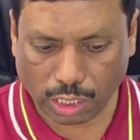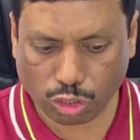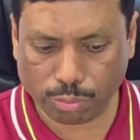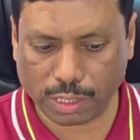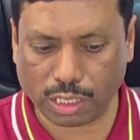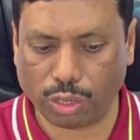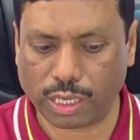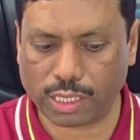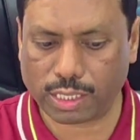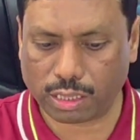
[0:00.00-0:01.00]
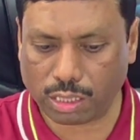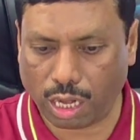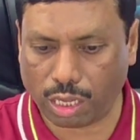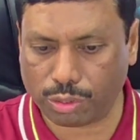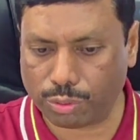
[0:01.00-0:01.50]
to be known as a
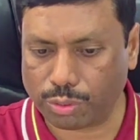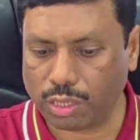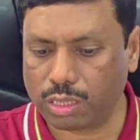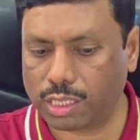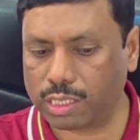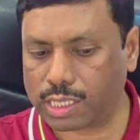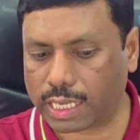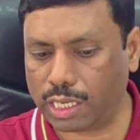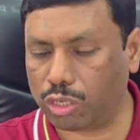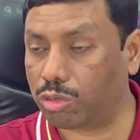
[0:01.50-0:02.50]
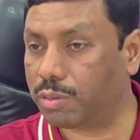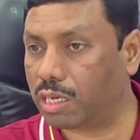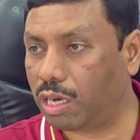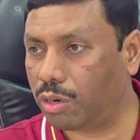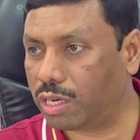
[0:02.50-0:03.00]
dadu, the second to be
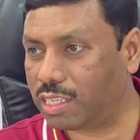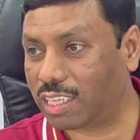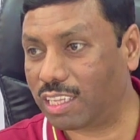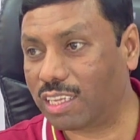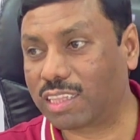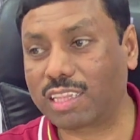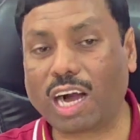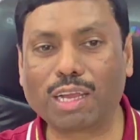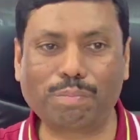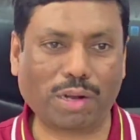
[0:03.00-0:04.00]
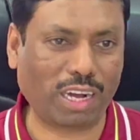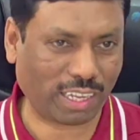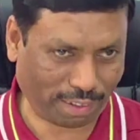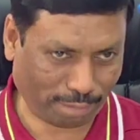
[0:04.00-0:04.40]
known as a thai pai.